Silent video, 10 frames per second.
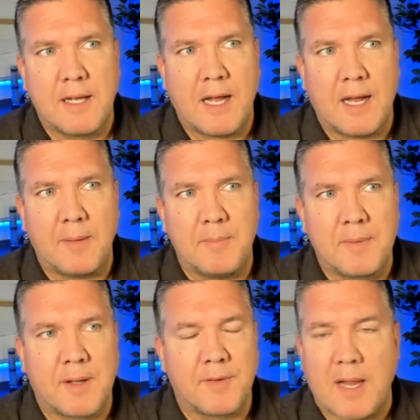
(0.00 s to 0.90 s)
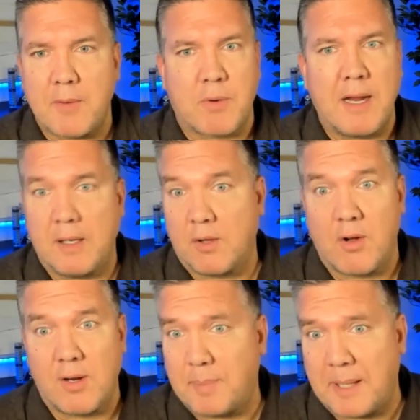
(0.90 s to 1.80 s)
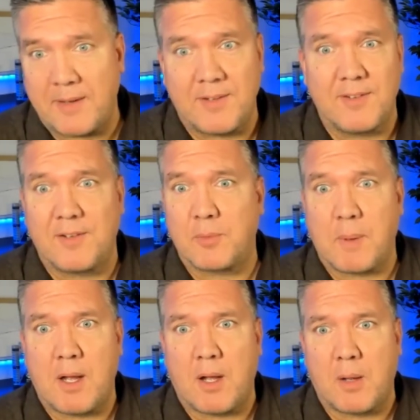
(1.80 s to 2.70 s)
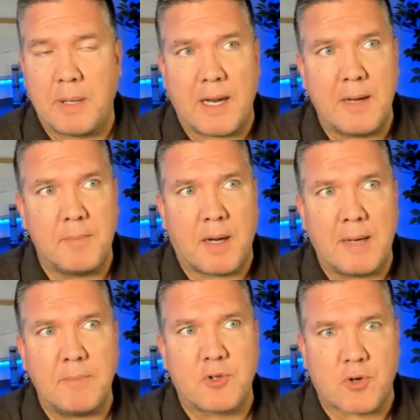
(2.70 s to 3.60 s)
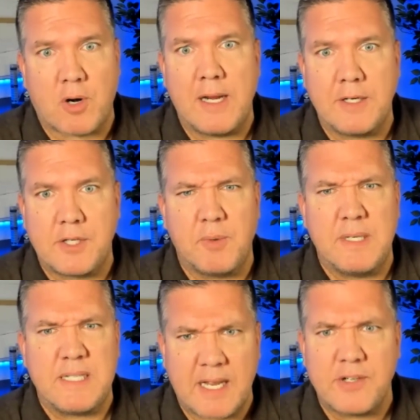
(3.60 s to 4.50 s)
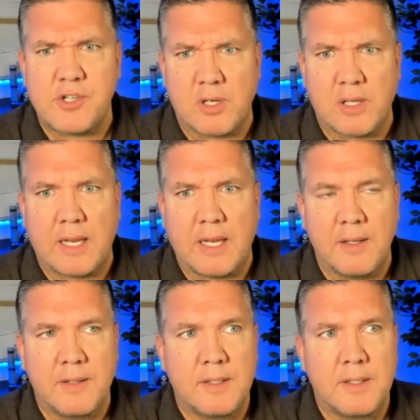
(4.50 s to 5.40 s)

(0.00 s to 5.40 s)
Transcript: because I write long pieces as well, but I'm trying to intentionally